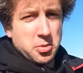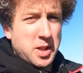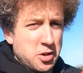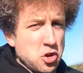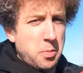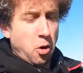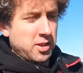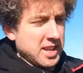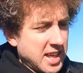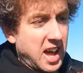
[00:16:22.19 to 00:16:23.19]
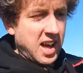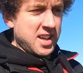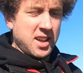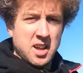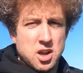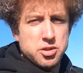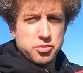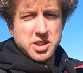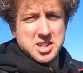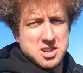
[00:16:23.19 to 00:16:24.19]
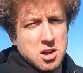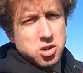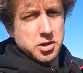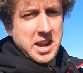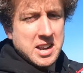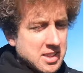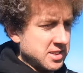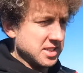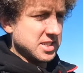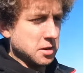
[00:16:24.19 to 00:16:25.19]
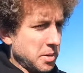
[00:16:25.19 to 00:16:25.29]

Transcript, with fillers: But when they're newborn like that, they really suckle on anything that's